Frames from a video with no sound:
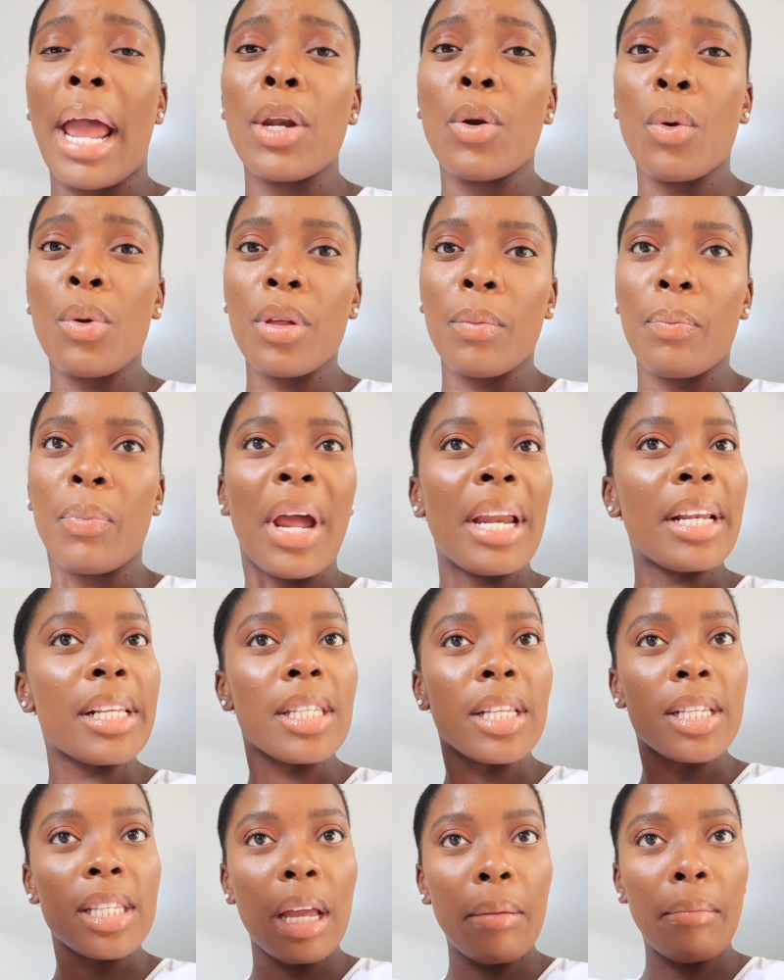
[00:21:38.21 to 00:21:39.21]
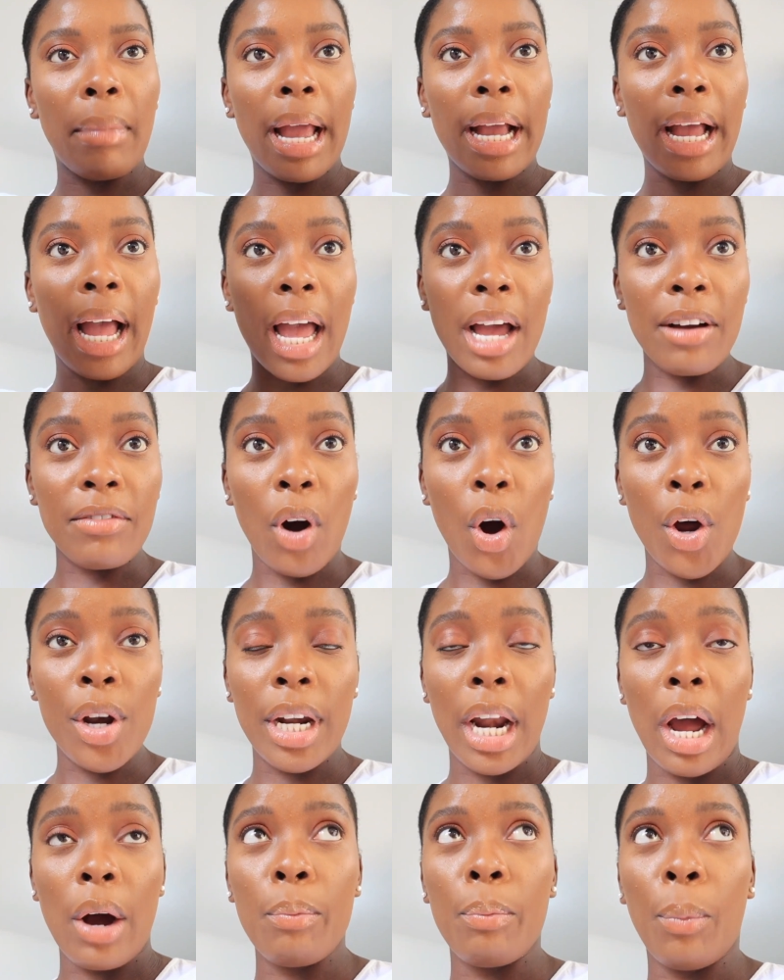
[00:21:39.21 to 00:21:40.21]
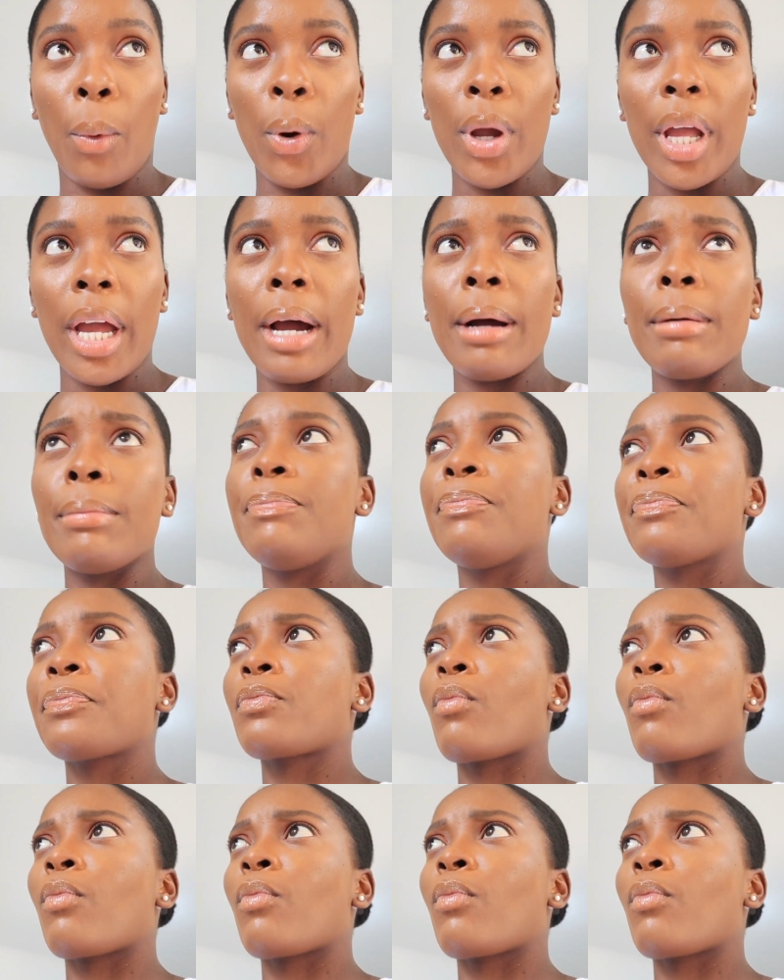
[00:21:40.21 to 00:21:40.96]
I know the brand. It's the same mic I have on now, Boya.